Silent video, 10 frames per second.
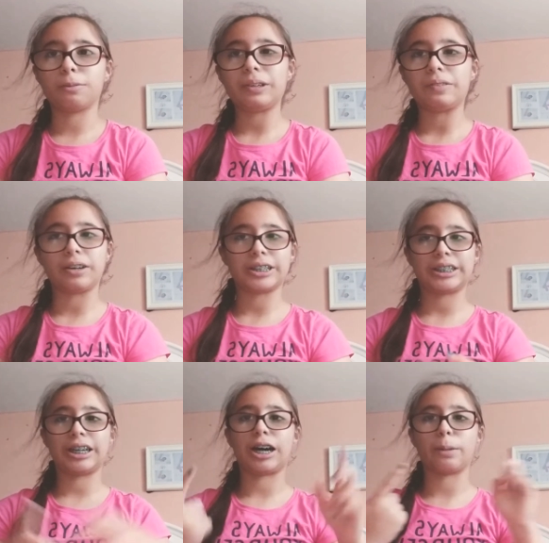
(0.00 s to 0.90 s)
be
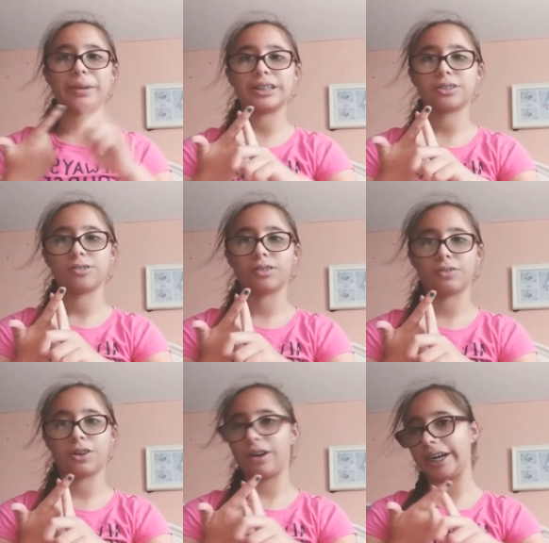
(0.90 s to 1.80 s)
focusing on my school,
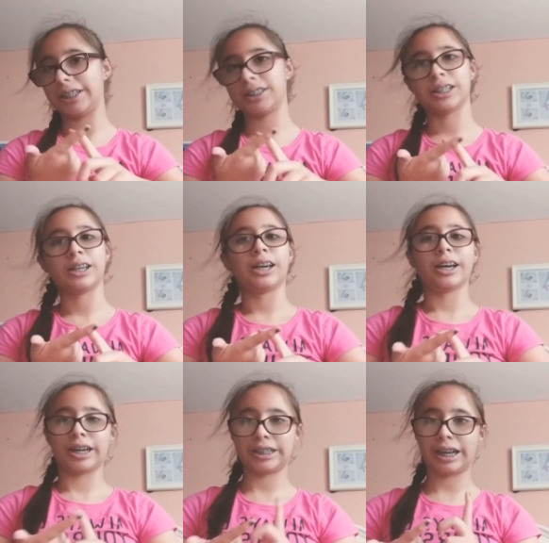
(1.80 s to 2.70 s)
of course,
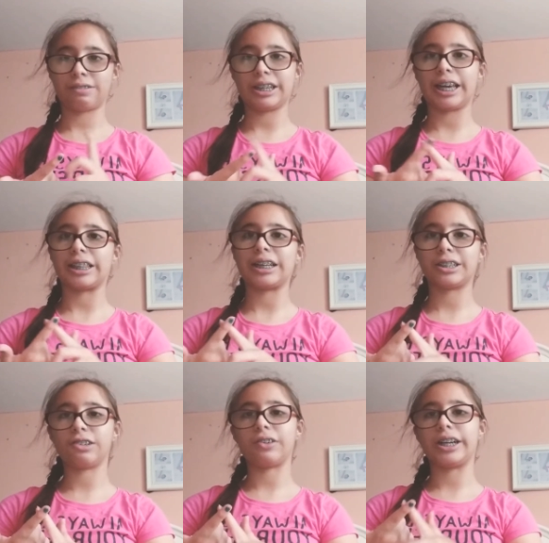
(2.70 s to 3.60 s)
because I have to get that
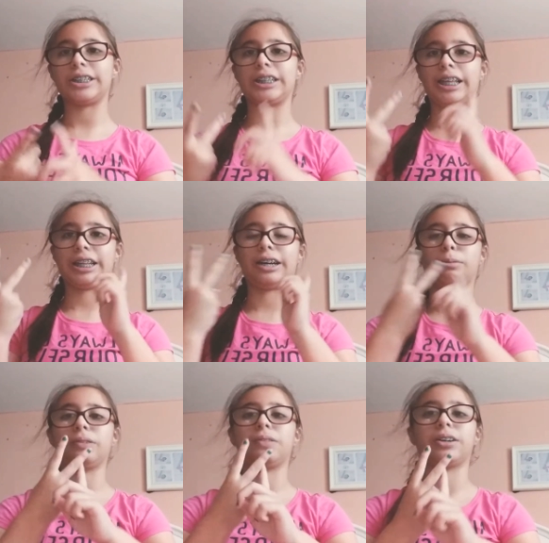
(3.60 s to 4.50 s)
done first, and then I'll
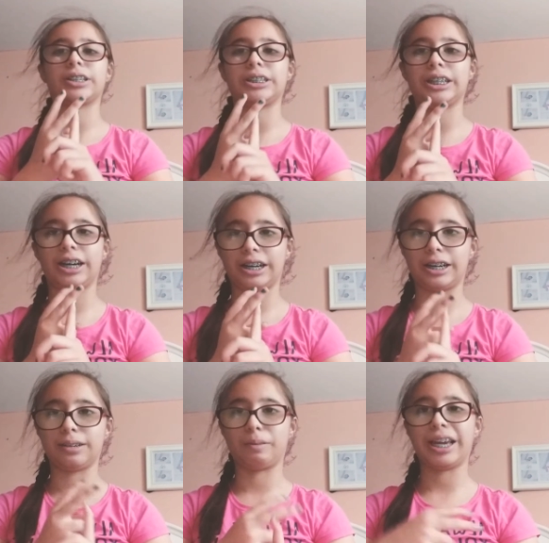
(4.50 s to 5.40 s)
be focusing
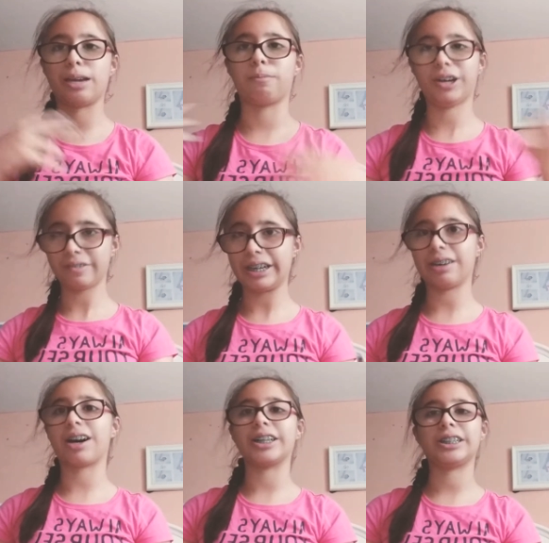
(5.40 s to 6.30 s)
on making more video
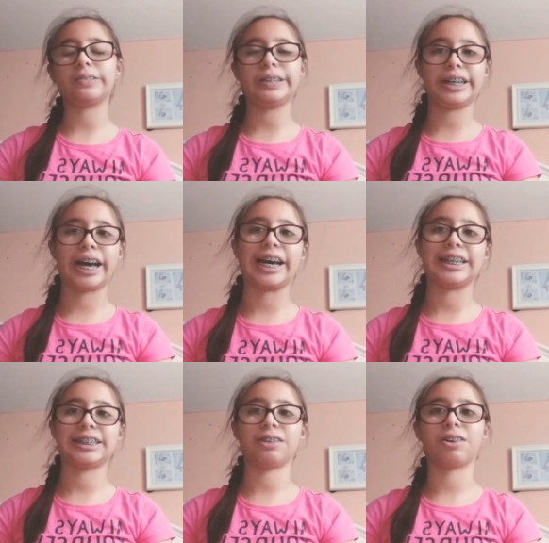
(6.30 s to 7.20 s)
content for you
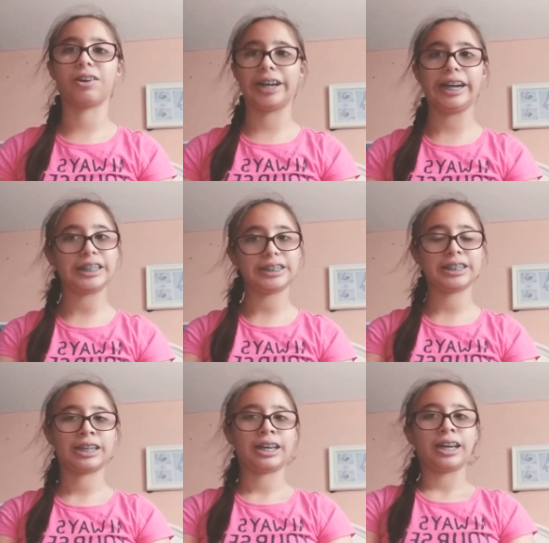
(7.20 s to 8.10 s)
guys, of course.
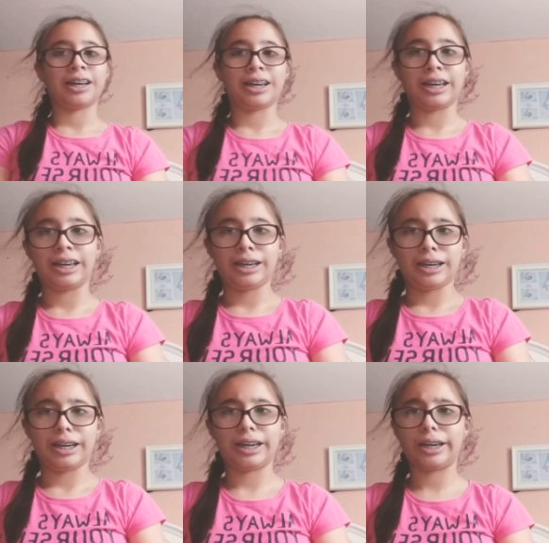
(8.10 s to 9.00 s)

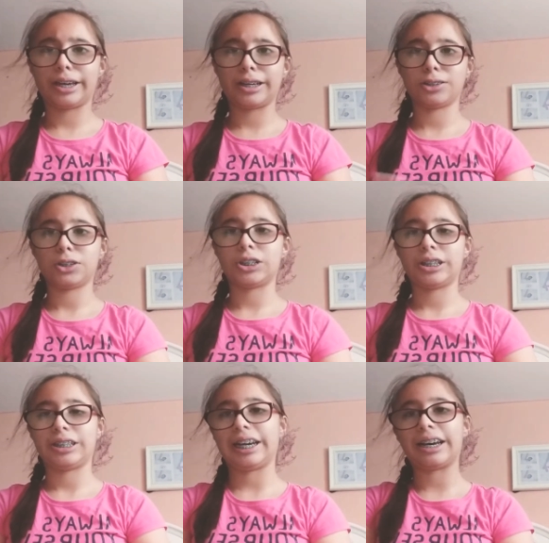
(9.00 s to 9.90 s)
And
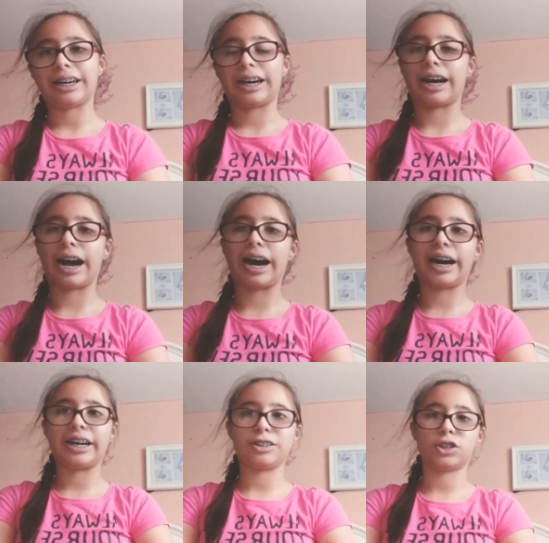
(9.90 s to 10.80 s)
yeah,
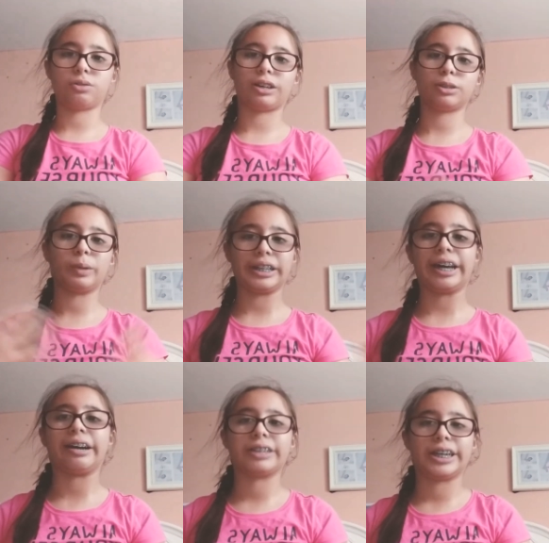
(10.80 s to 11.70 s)
I just wanted to put
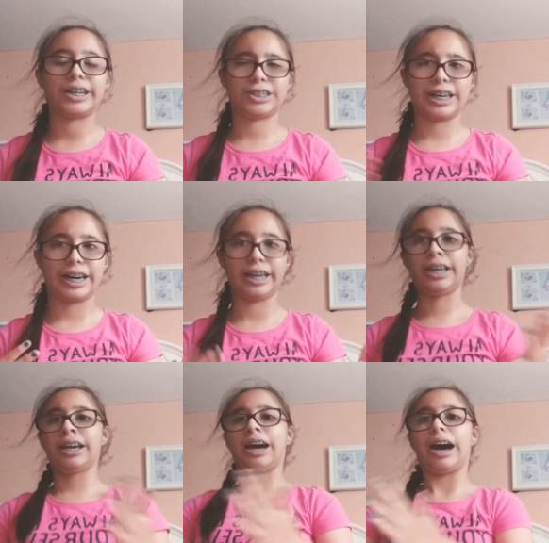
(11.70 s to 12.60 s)
that out there that
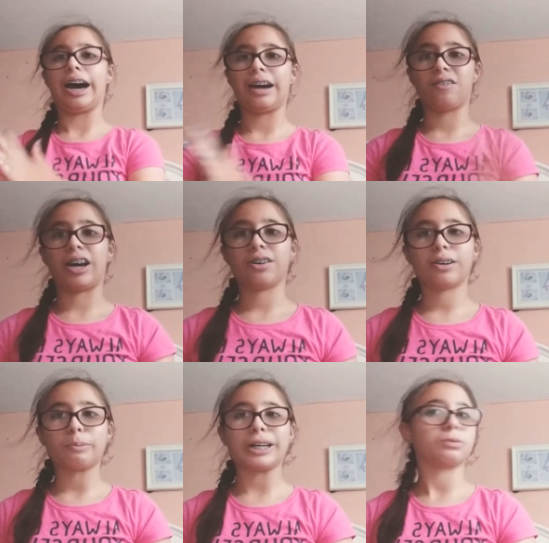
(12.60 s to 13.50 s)
I'm not
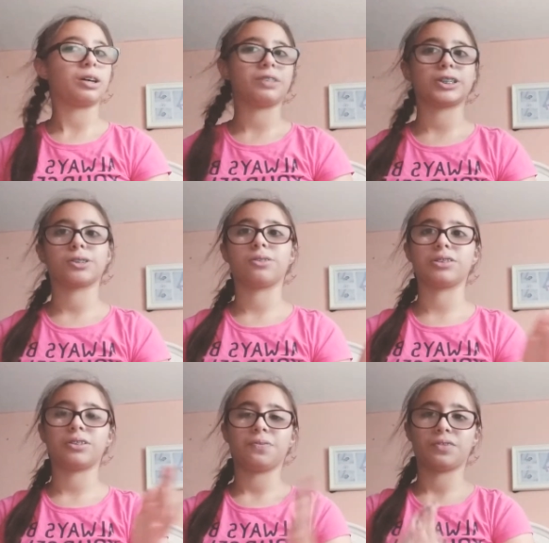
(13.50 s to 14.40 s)
going back to public
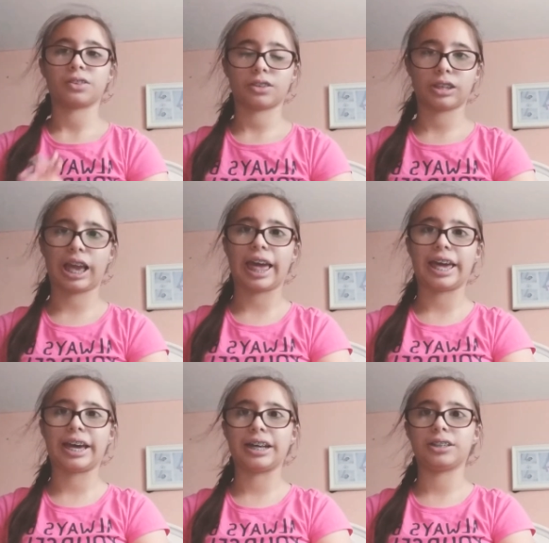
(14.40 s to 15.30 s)
school
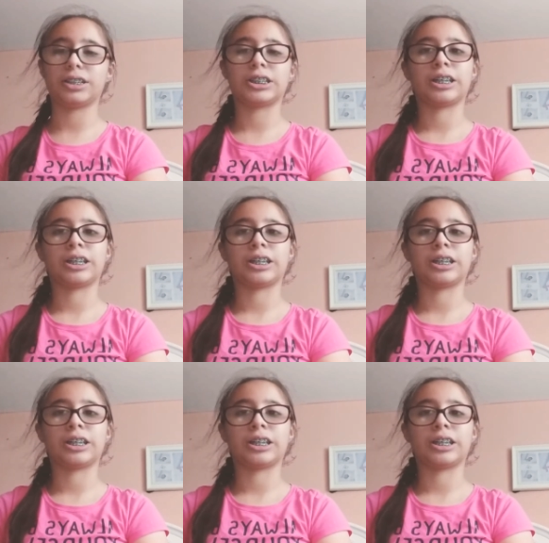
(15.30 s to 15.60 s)
and